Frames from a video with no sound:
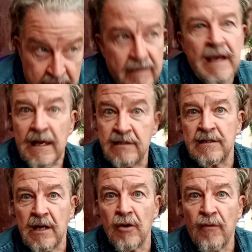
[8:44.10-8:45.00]
Yes,
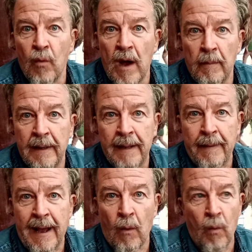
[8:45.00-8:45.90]
it's overwhelmingly
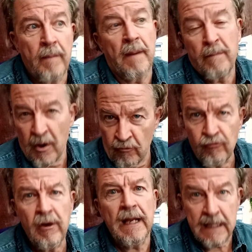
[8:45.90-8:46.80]
about women, but
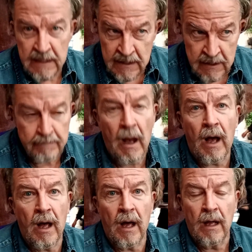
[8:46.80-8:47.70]
really
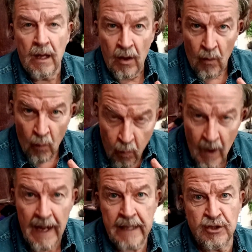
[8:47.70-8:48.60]
smart,
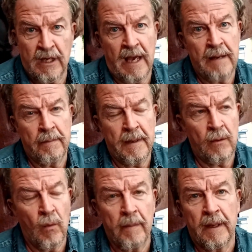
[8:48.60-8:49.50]
well-educated
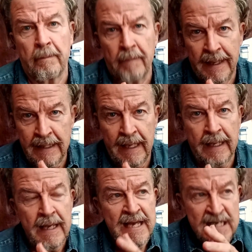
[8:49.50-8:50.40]
women
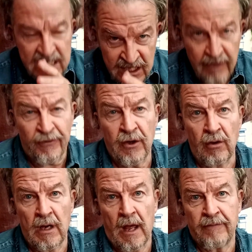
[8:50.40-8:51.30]
making
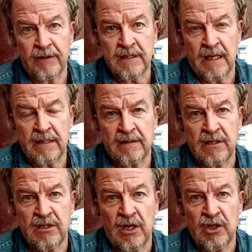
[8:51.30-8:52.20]
difficult life and death
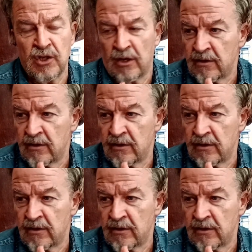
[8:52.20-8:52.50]
decisions